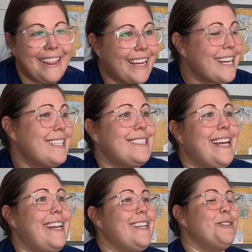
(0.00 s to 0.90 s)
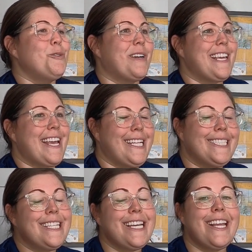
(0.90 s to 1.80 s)
Like I said, in
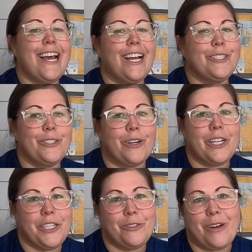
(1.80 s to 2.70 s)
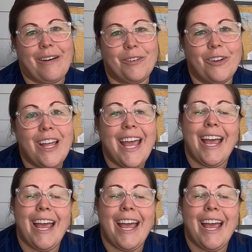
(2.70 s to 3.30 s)
2018, I started to travel,